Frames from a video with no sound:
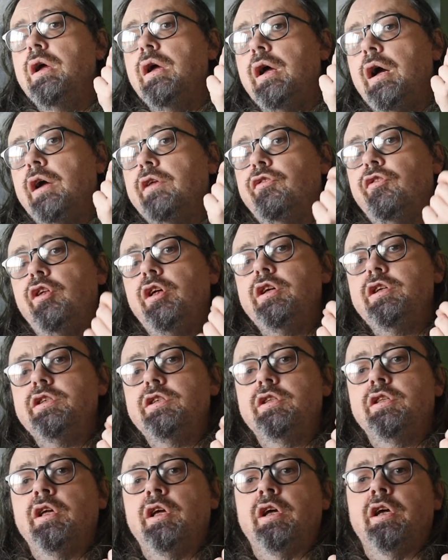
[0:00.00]
At this
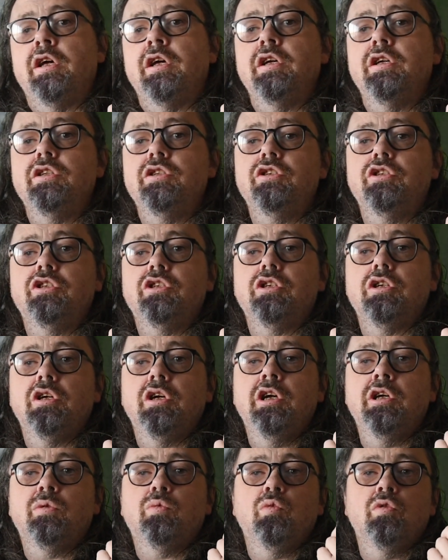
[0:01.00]
stage,
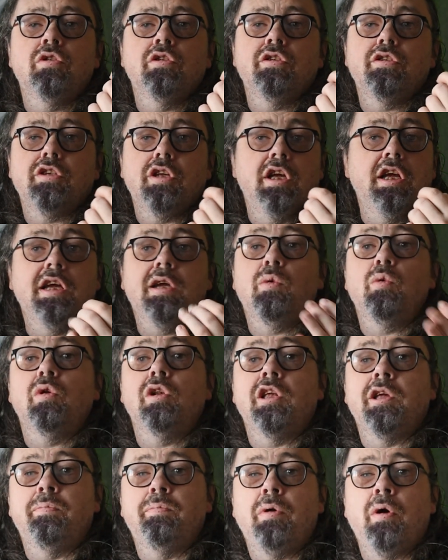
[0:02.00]
it was
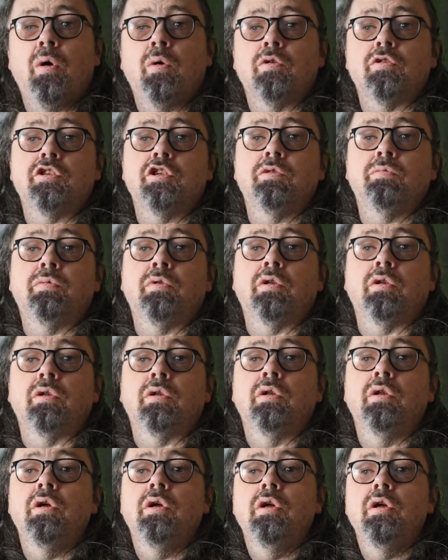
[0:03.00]
equally
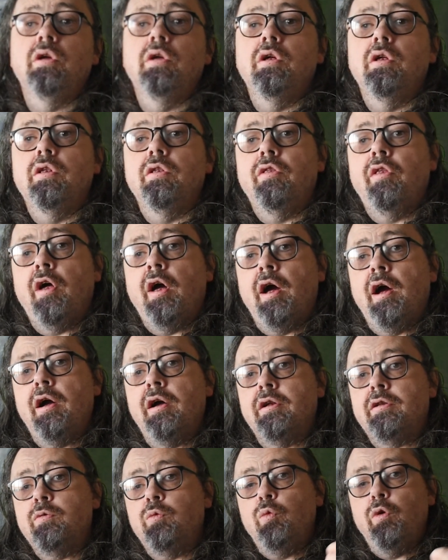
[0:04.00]
possible
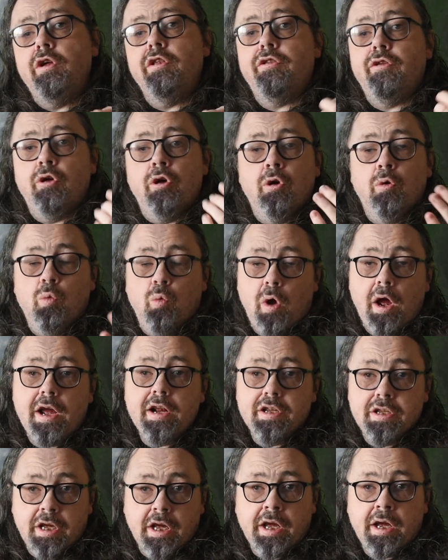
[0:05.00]
that with her
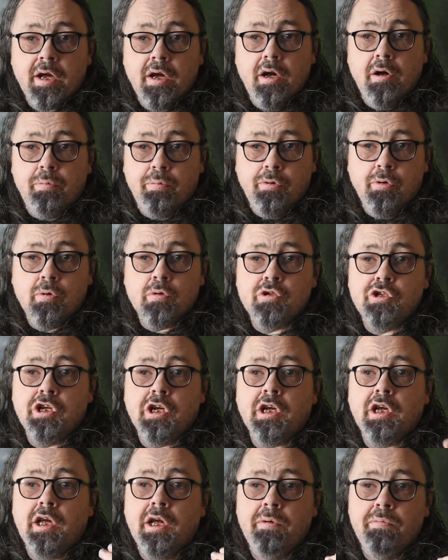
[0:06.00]
wedding
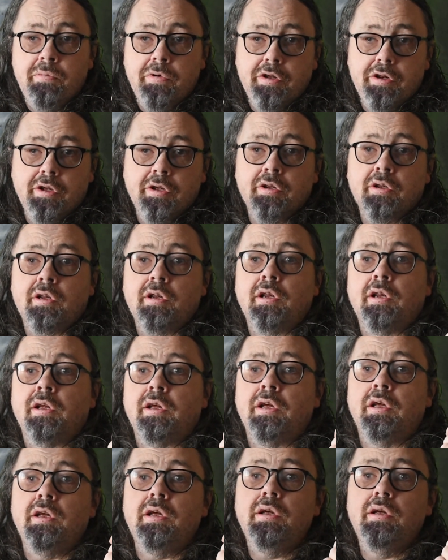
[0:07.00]
approaching
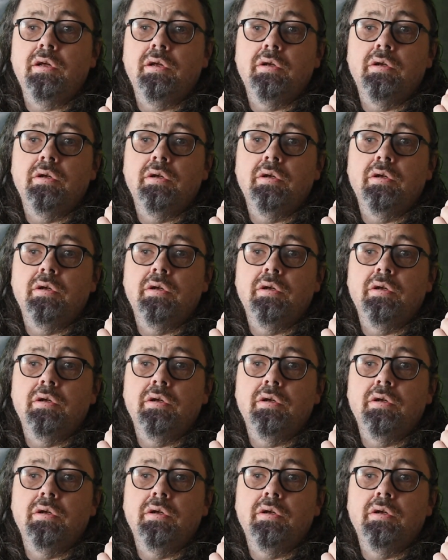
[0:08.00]
imminently,